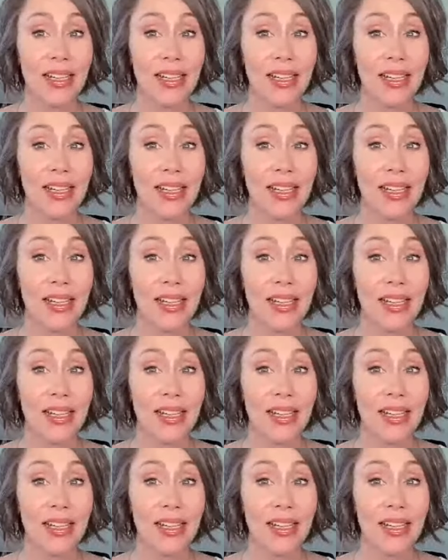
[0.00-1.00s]
and you
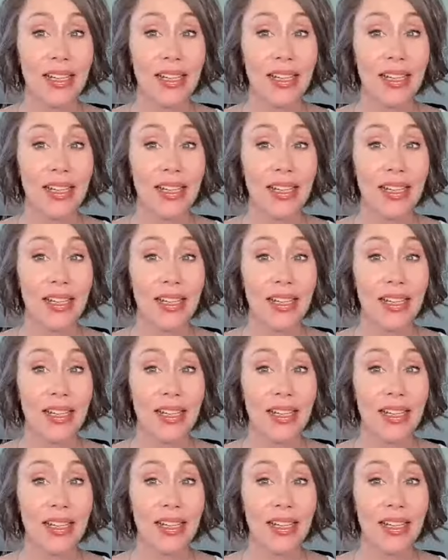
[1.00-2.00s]
do lose
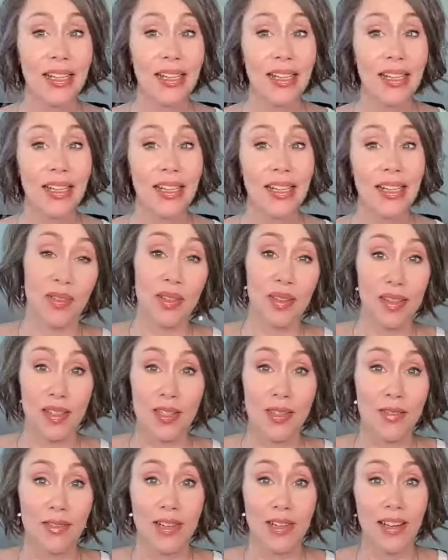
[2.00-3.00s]
your connection with
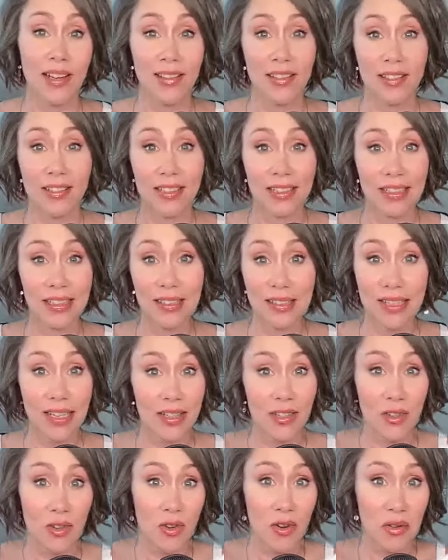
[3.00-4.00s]
this reality.
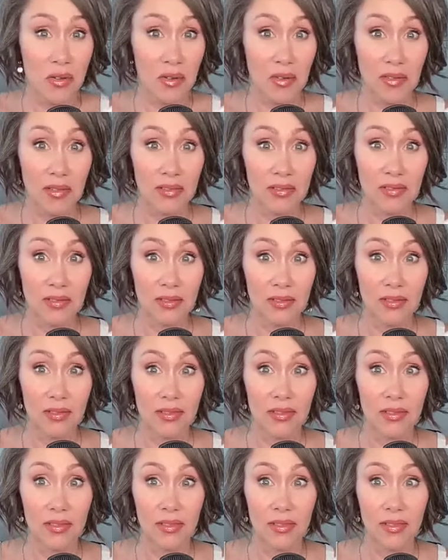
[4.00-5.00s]
That's true.
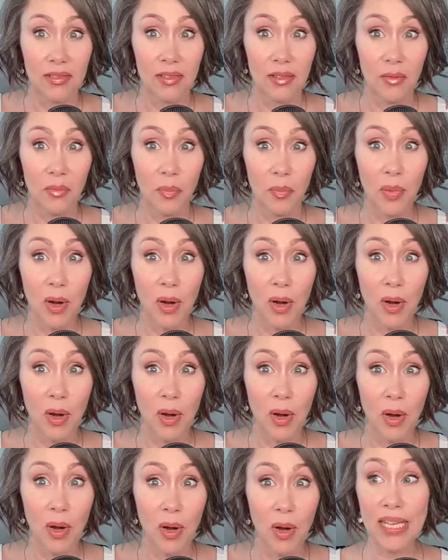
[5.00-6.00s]
But what
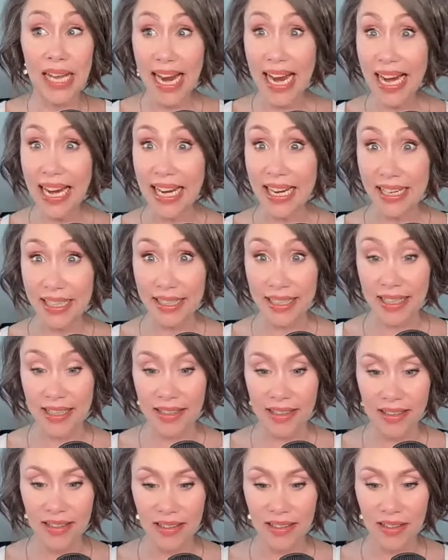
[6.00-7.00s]
you gain
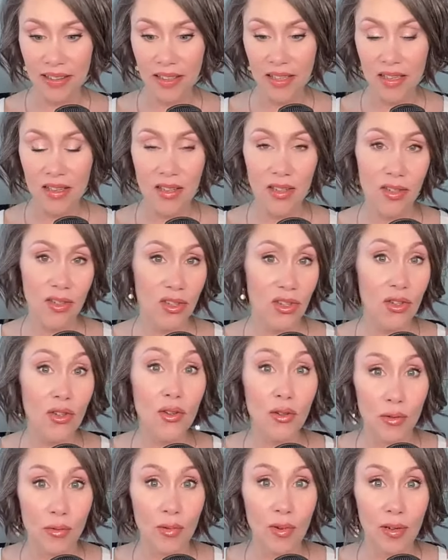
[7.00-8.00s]
is
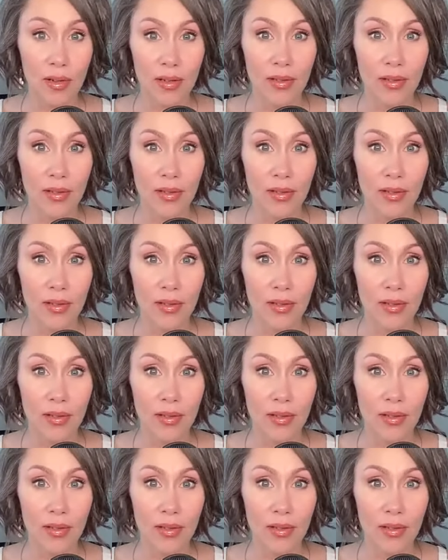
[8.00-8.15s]
you.